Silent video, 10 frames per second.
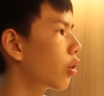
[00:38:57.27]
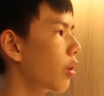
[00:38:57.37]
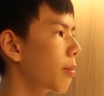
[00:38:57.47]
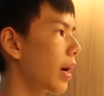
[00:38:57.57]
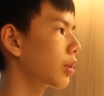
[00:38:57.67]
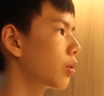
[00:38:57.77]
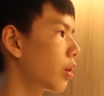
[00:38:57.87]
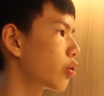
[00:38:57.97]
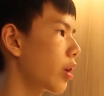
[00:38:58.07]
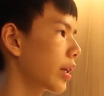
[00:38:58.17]
going back to
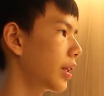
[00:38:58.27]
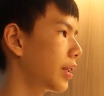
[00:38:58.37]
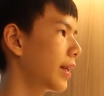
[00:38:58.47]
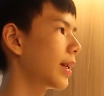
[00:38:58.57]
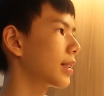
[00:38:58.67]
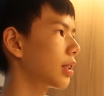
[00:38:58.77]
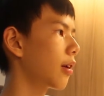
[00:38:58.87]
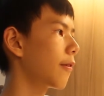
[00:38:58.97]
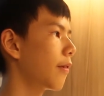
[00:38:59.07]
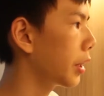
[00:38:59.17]
our tracking data
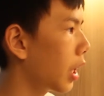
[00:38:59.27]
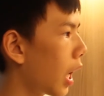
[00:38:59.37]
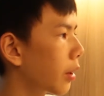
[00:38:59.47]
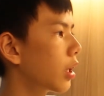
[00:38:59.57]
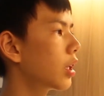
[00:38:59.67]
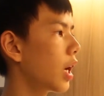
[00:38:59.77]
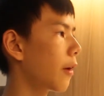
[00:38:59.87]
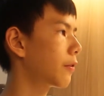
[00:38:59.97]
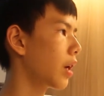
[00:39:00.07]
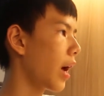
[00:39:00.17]
stuff, right now I'm gonna
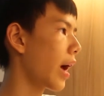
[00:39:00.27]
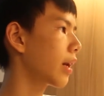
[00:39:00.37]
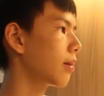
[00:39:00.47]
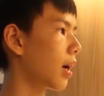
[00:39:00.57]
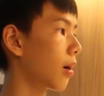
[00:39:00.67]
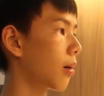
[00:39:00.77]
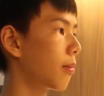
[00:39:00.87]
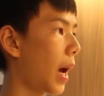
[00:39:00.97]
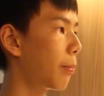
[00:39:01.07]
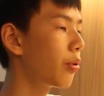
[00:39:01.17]
have to
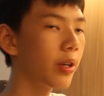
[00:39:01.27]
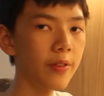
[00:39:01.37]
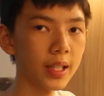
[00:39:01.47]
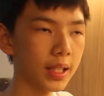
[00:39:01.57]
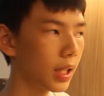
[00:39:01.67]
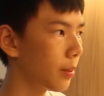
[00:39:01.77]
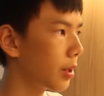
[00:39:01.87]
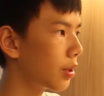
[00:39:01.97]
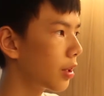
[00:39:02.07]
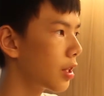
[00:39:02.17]
add my previous clip
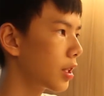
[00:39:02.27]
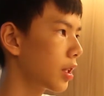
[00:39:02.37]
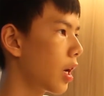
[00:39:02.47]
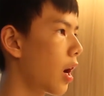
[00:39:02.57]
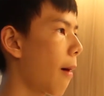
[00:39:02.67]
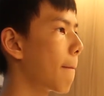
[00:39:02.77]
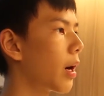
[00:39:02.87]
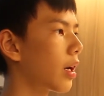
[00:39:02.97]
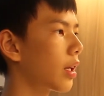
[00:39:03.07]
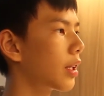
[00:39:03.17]
into this,
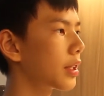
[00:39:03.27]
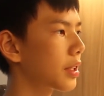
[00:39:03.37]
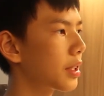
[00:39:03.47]
but it doesn't